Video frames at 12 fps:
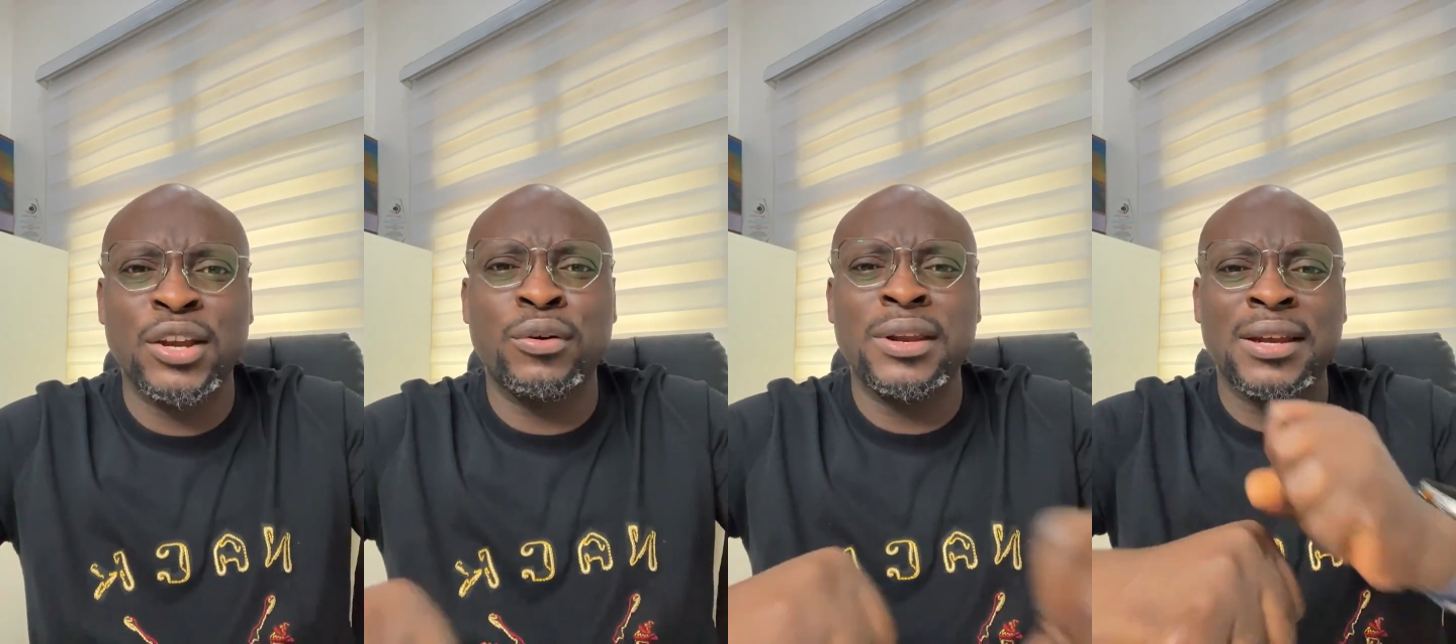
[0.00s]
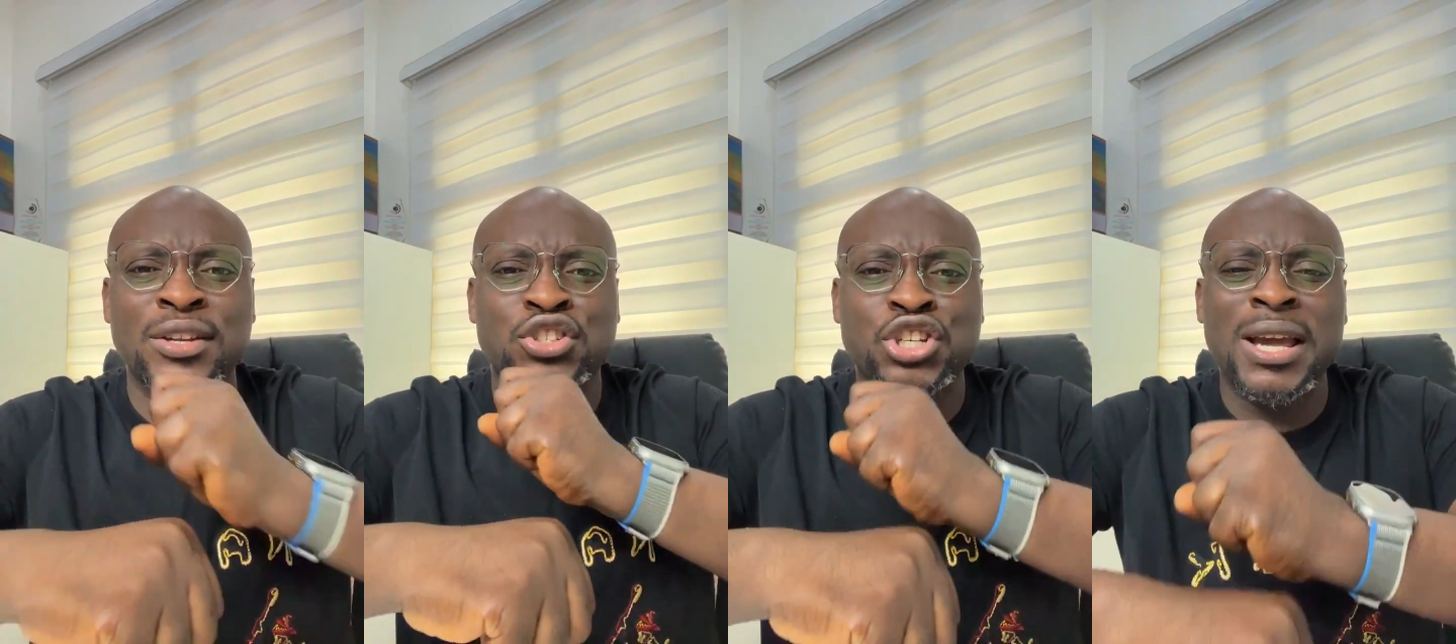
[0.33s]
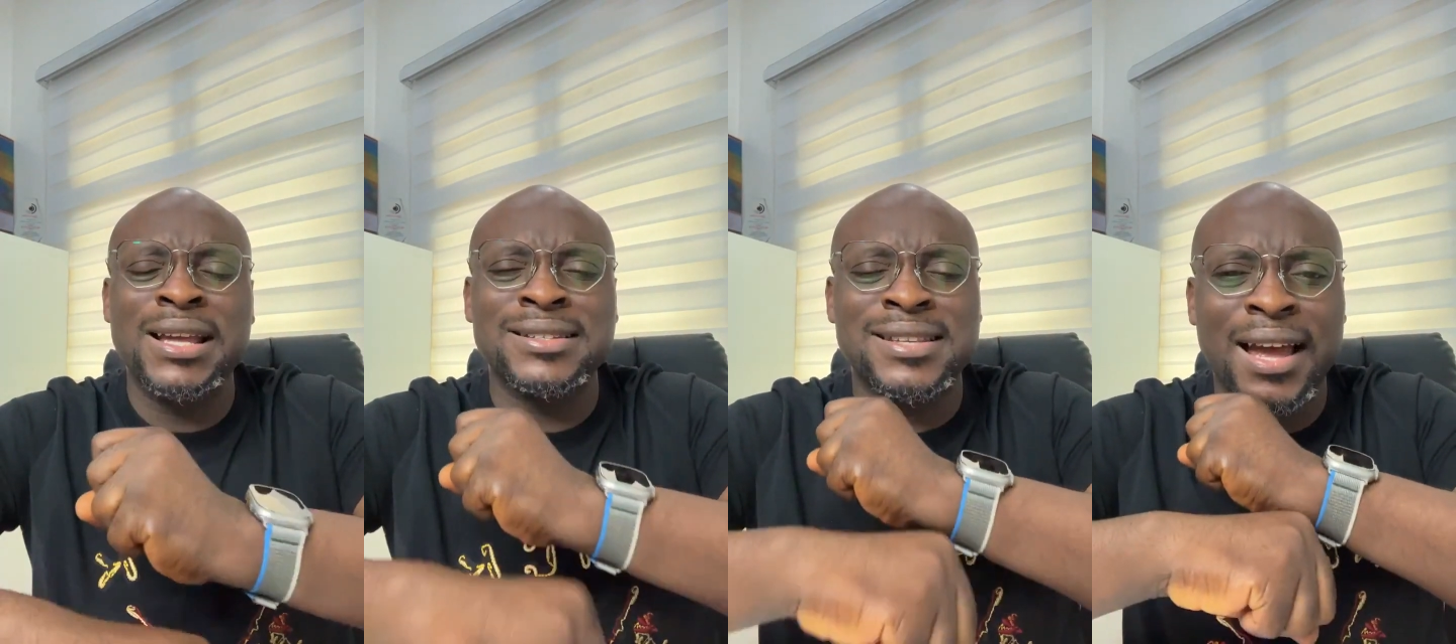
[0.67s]
I decree that the
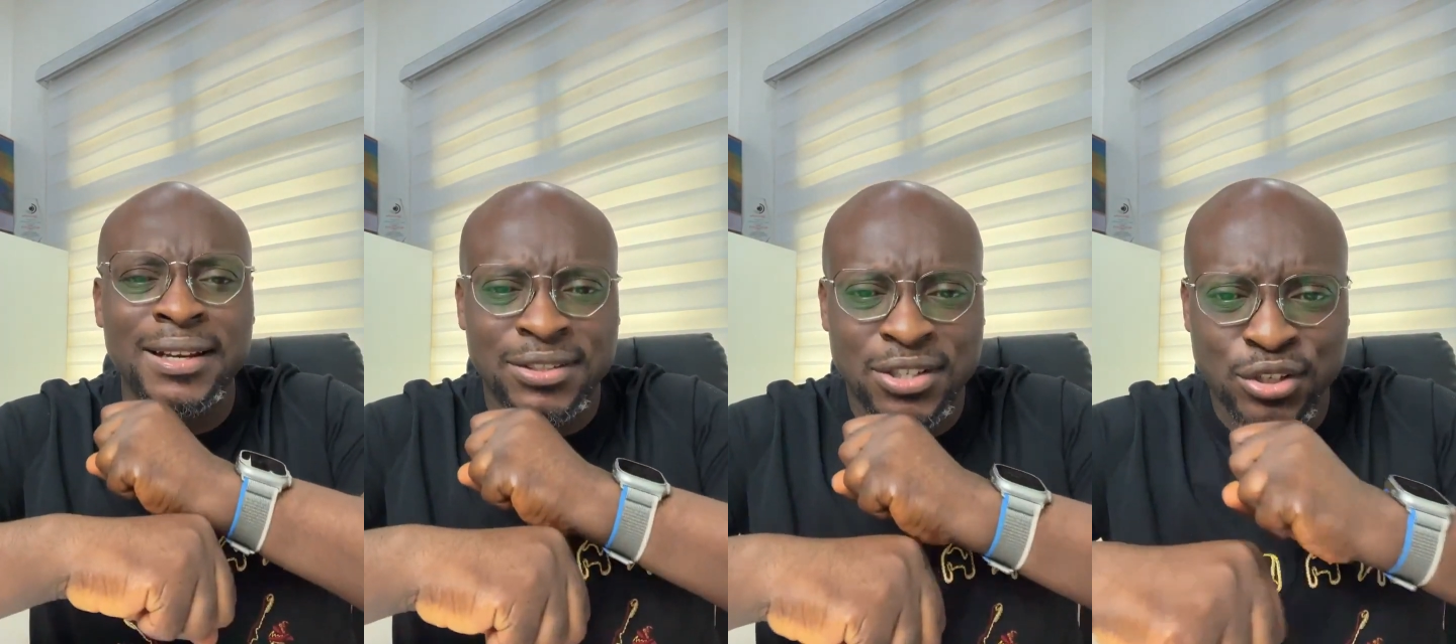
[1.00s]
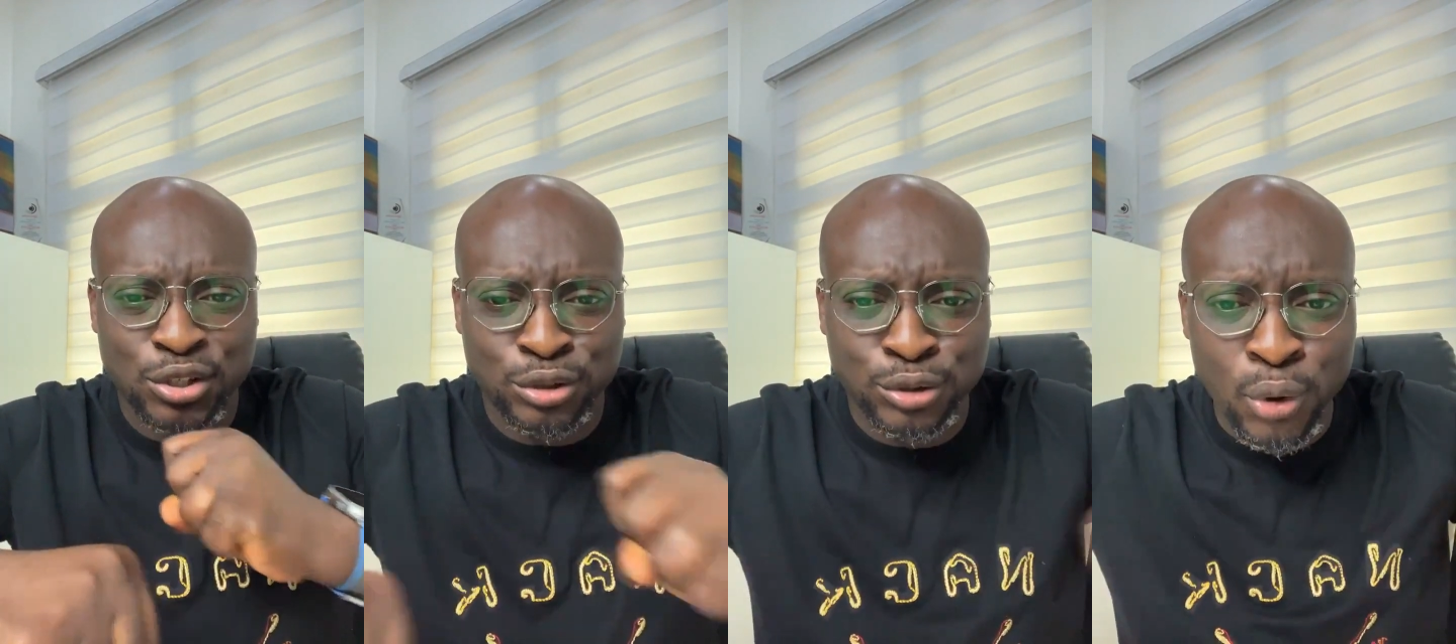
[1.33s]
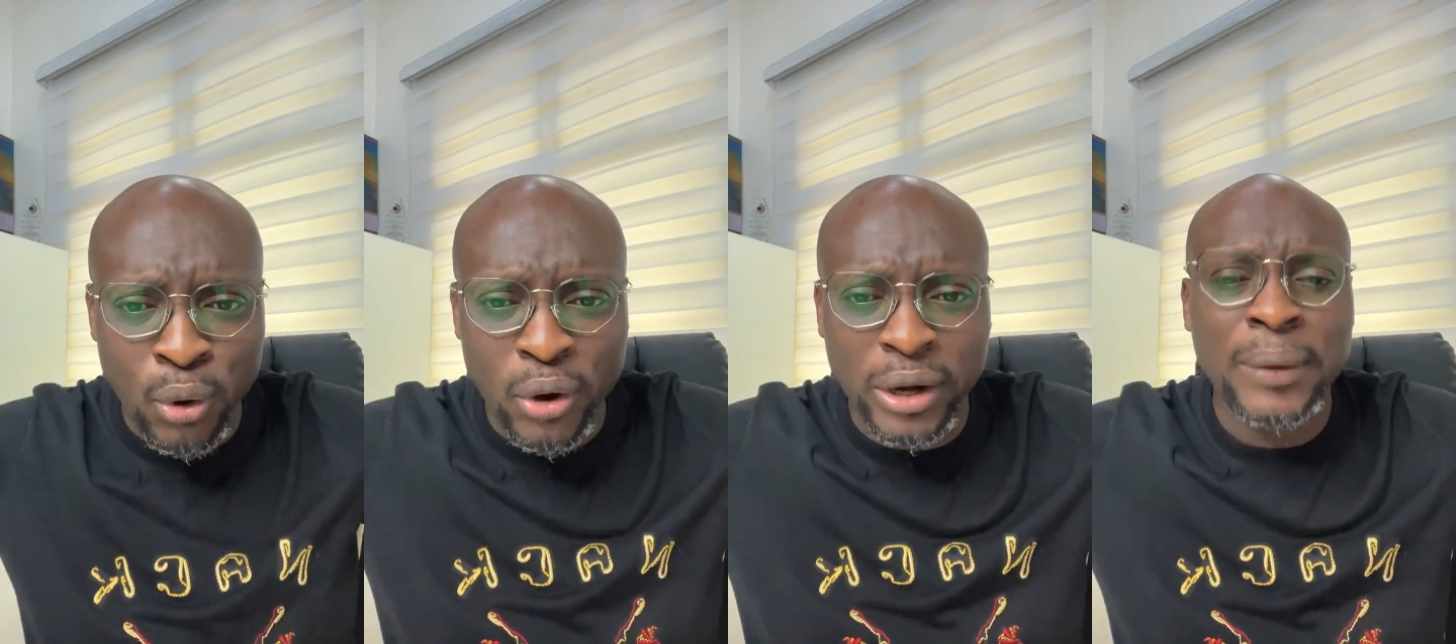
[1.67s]
chains are
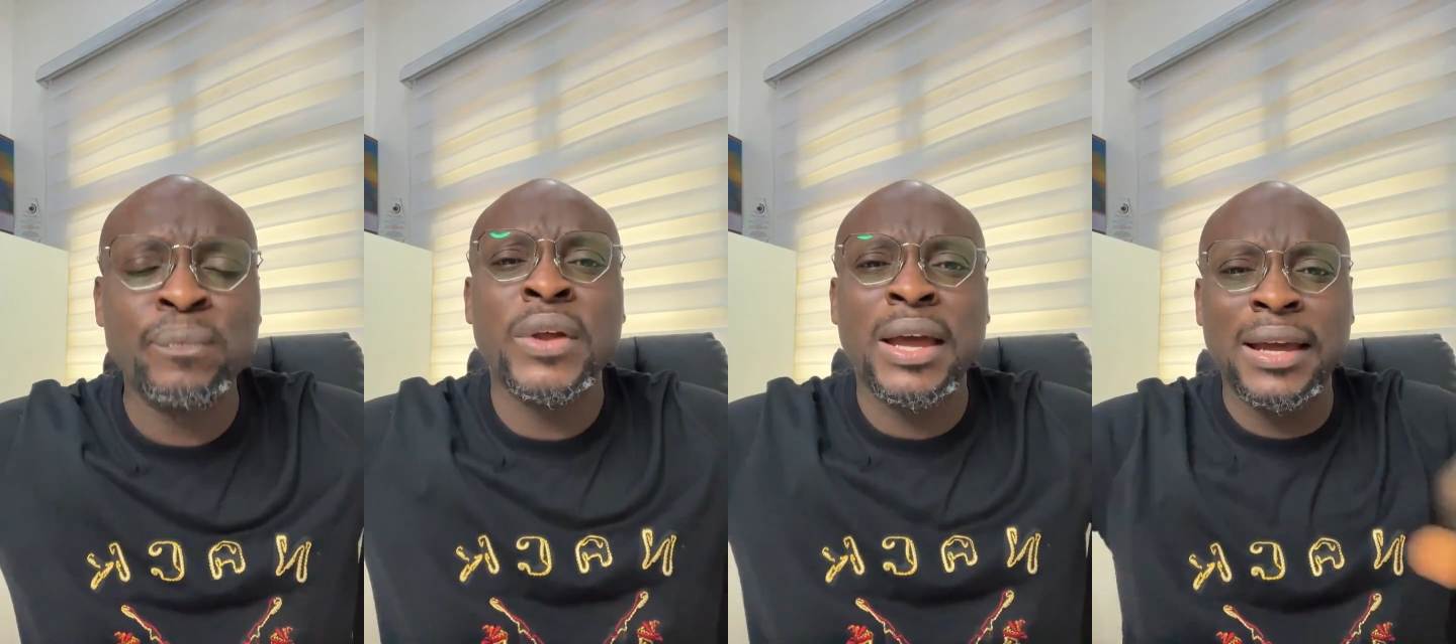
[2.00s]
destroyed